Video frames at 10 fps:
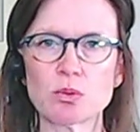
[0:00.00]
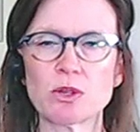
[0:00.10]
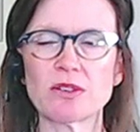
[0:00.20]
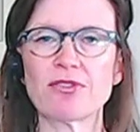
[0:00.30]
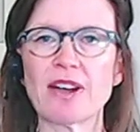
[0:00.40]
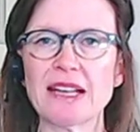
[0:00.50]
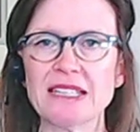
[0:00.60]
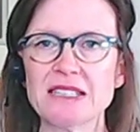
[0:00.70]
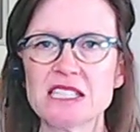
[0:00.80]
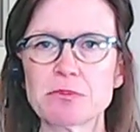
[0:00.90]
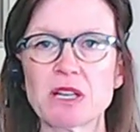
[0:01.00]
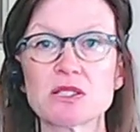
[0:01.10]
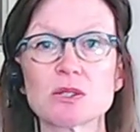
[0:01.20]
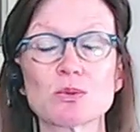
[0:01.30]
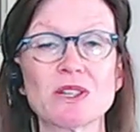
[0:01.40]
we're finding these
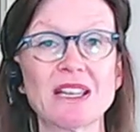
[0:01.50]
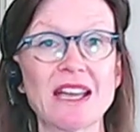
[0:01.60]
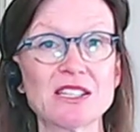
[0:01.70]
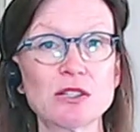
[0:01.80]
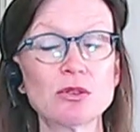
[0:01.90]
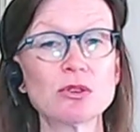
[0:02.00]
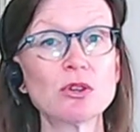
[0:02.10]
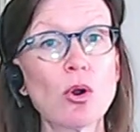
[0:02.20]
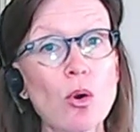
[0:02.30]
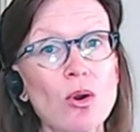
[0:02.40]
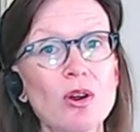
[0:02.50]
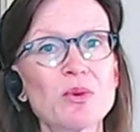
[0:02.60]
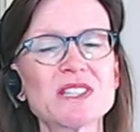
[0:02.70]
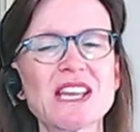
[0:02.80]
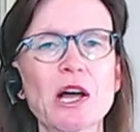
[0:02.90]
muscles, we're engaging through the core,
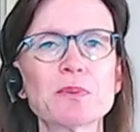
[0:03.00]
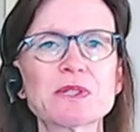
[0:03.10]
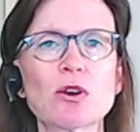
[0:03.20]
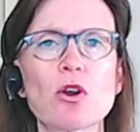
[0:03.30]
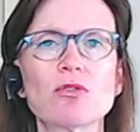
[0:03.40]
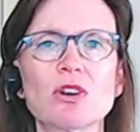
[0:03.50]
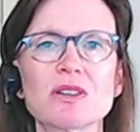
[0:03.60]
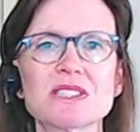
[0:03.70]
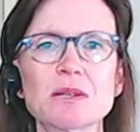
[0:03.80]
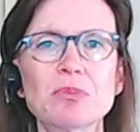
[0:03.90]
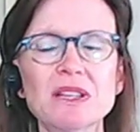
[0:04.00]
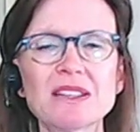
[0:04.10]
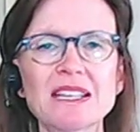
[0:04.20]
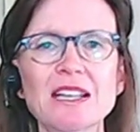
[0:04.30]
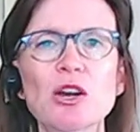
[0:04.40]
which helps our overall
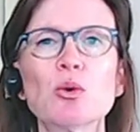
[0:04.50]
stability,